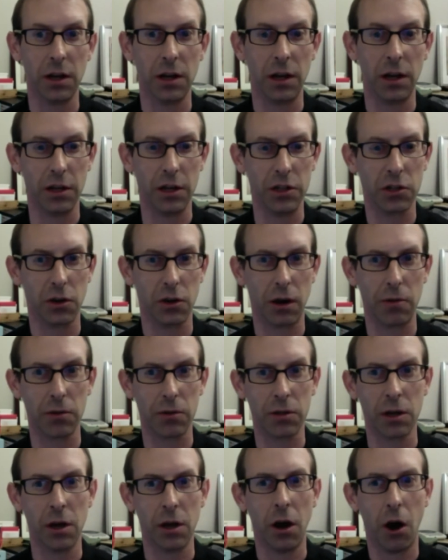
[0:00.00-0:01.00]
And so I
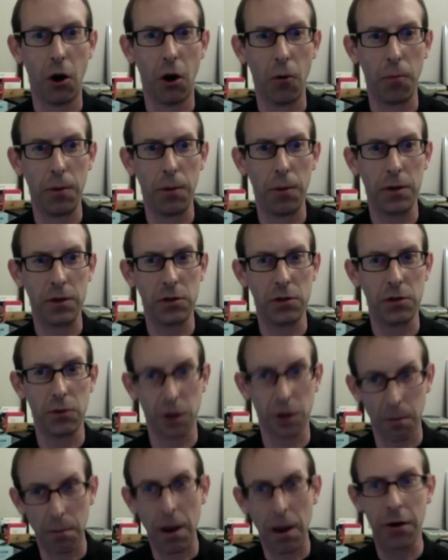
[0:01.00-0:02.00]
was hoping to do a
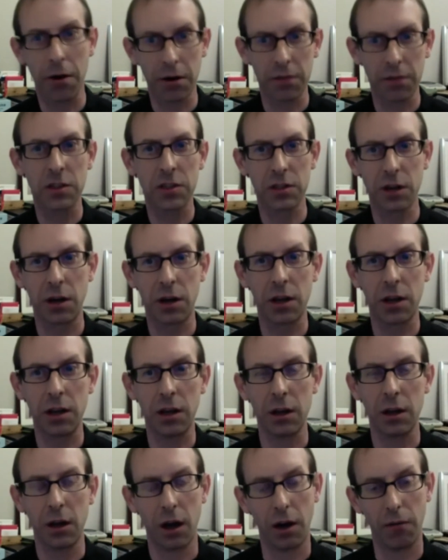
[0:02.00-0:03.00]
comparative study
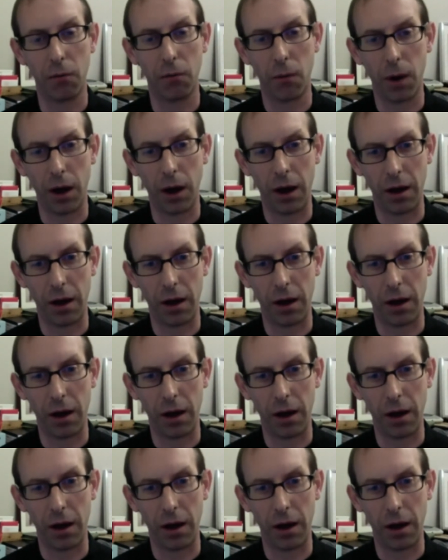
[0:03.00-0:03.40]
of